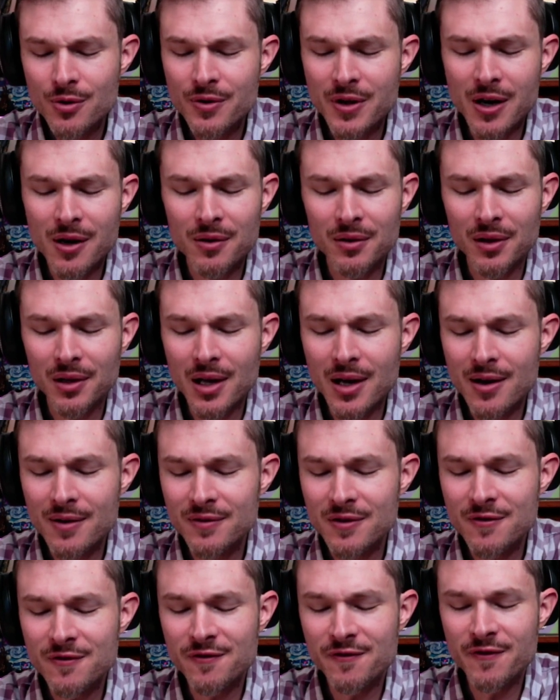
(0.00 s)
their love
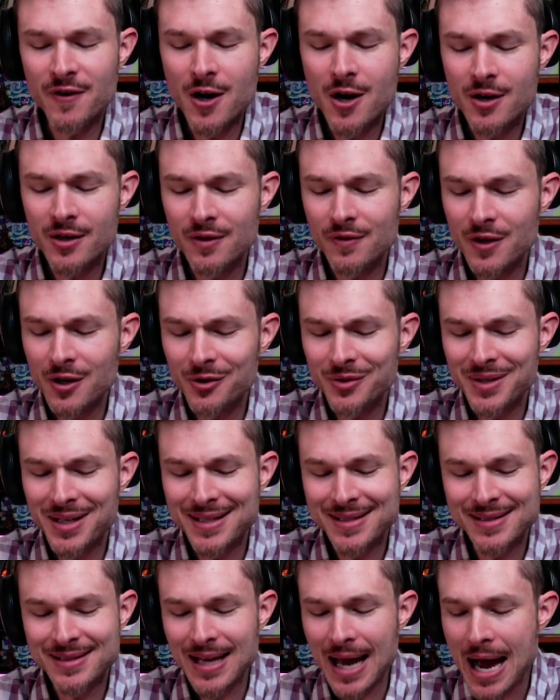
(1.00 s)
of fun, and their
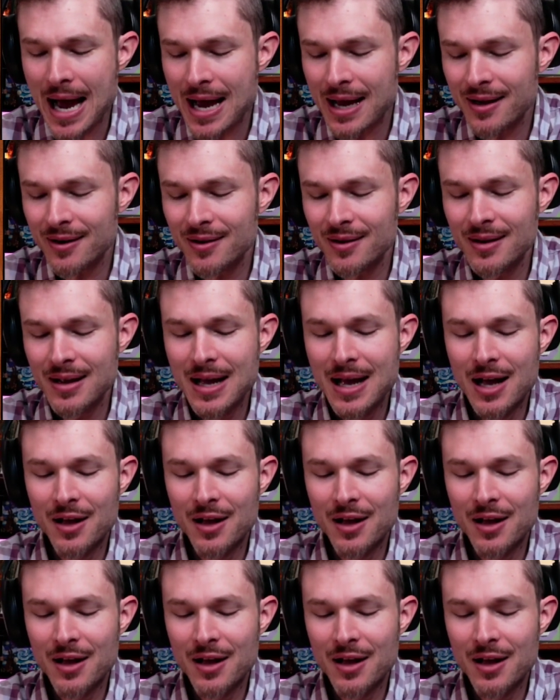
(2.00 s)
desire